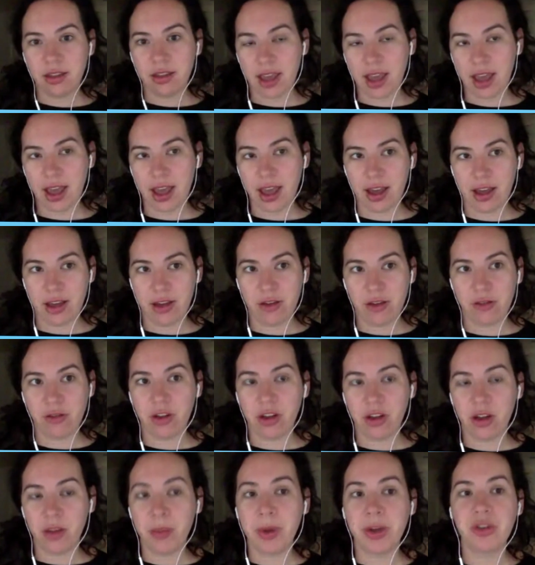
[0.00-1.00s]
they
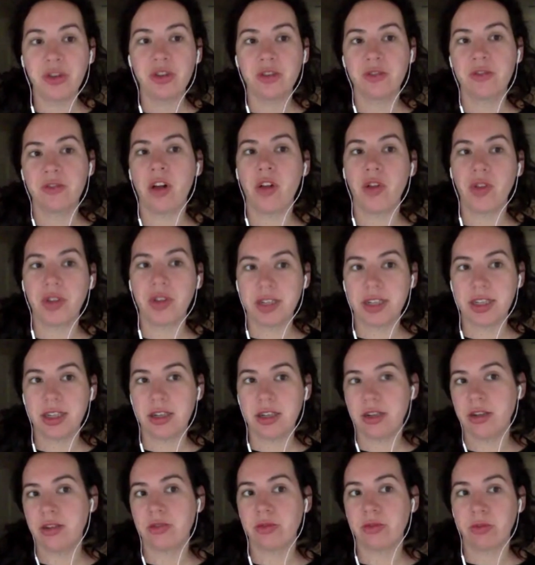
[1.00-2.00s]
have a bunch of
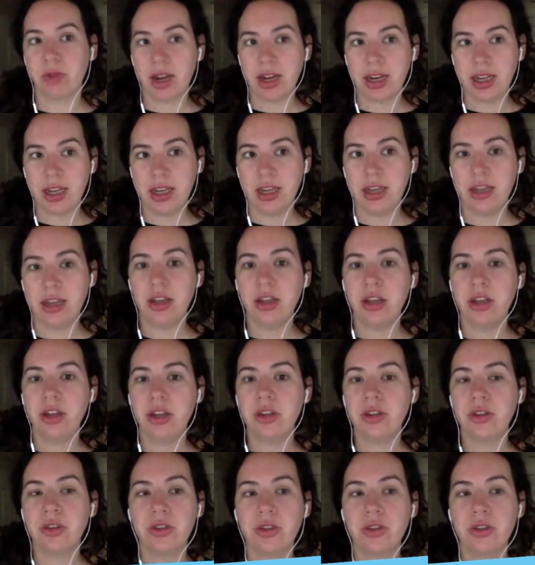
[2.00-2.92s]
volunteers ready